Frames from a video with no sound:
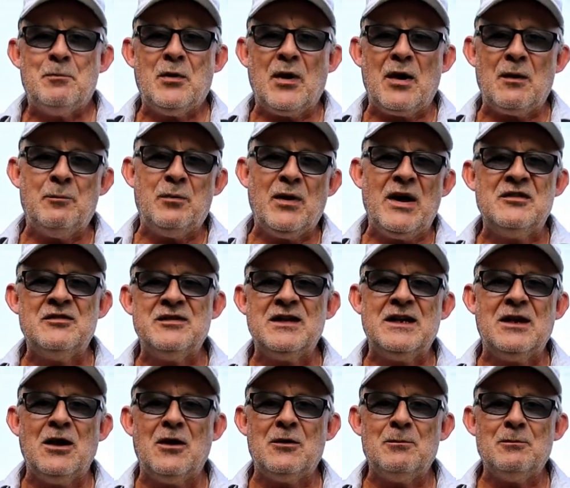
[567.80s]
But I
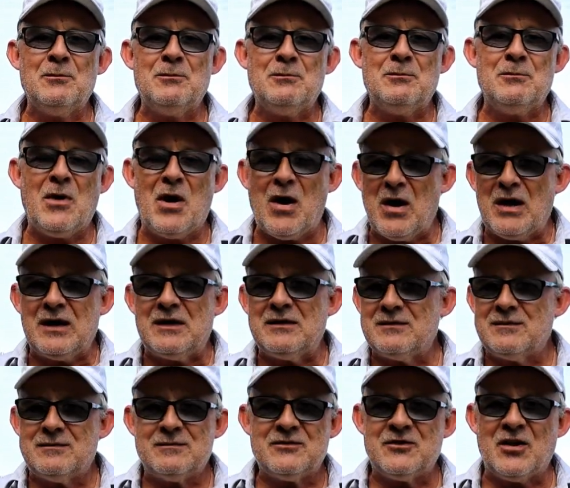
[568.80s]
basically got my
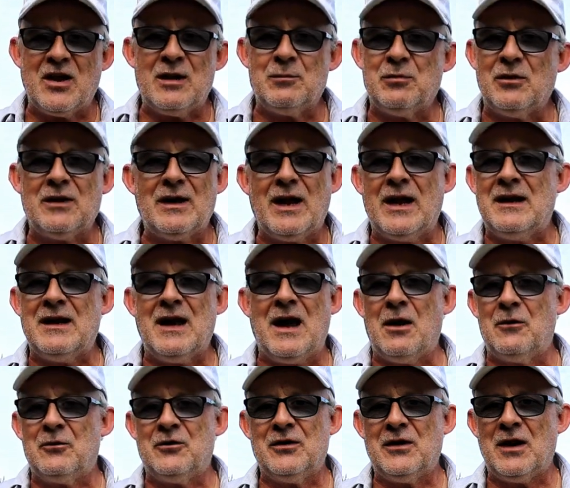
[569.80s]
table laid
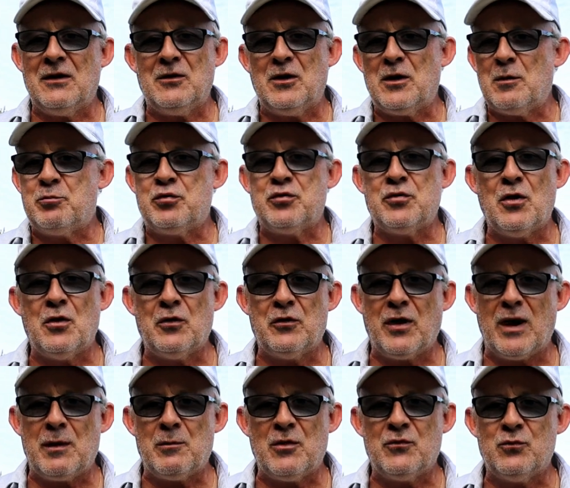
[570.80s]
out. I've got a
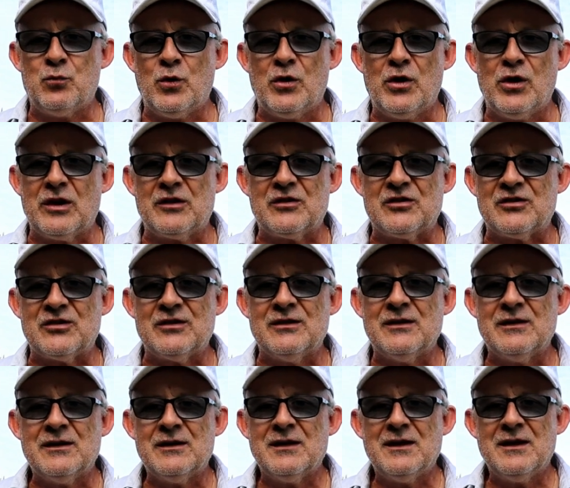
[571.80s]
program of works.
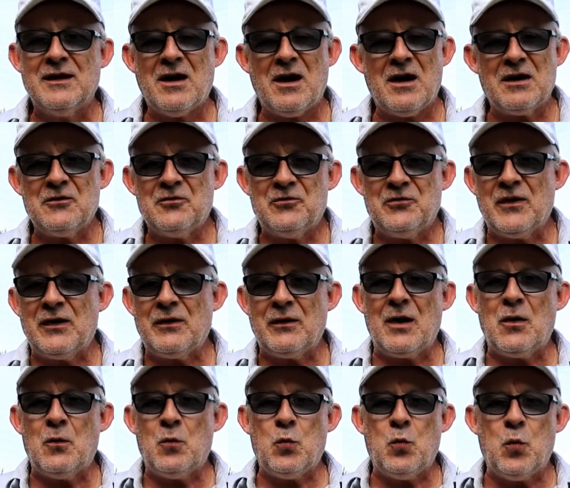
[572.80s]
I can
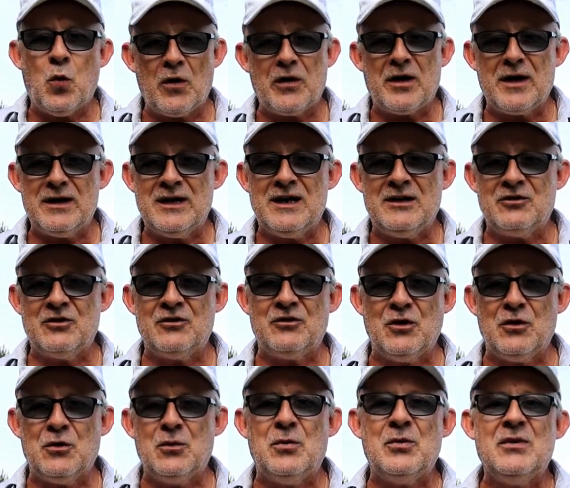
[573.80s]
figure out what I need to
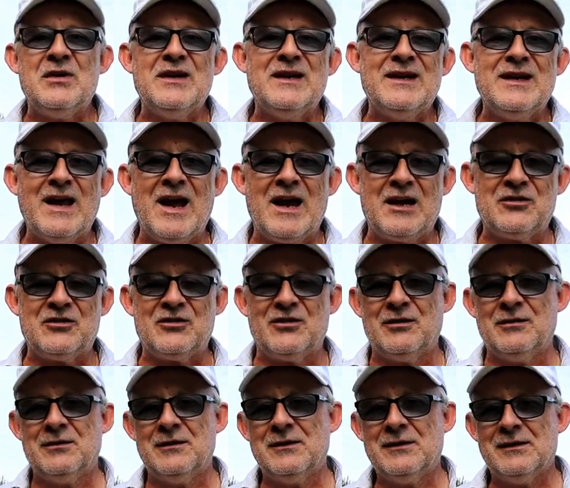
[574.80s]
do
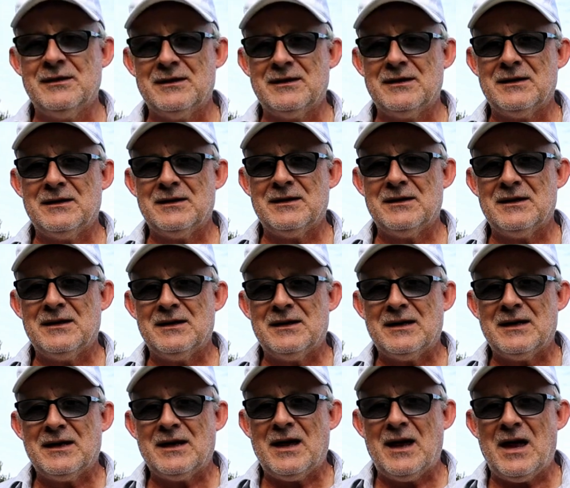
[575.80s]
next.
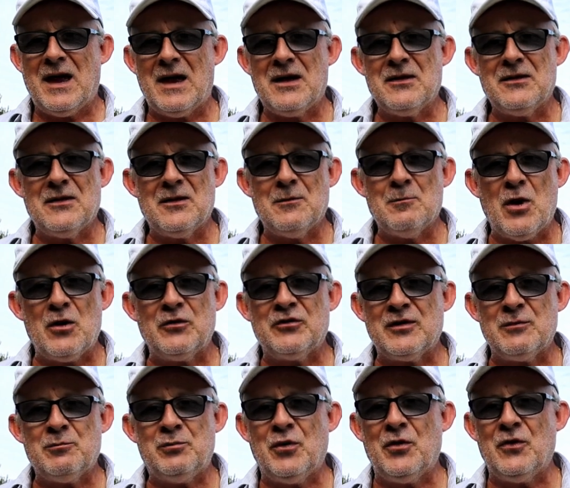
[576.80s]
And the
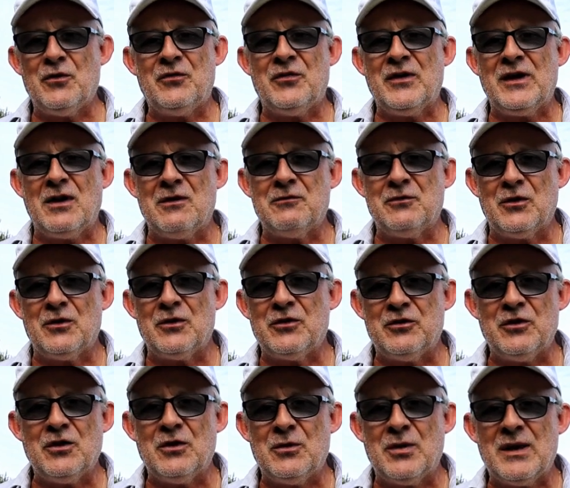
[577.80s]
most important thing I've got
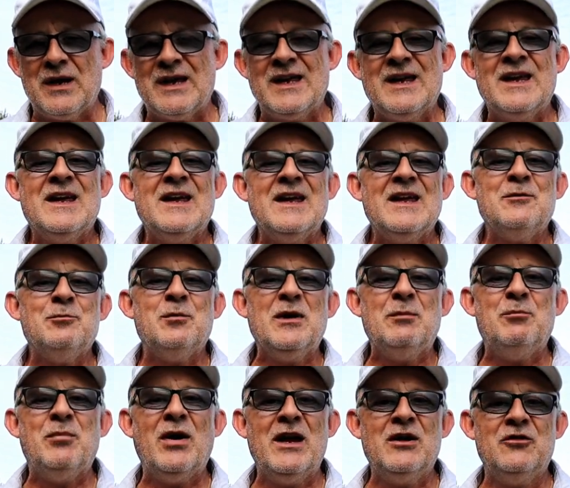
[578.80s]
to do is
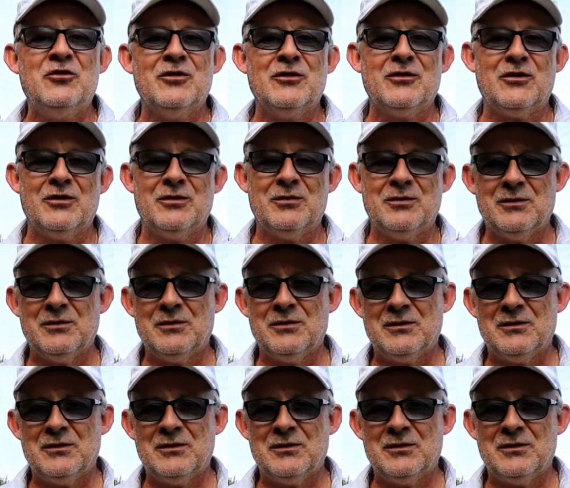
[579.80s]
be patient.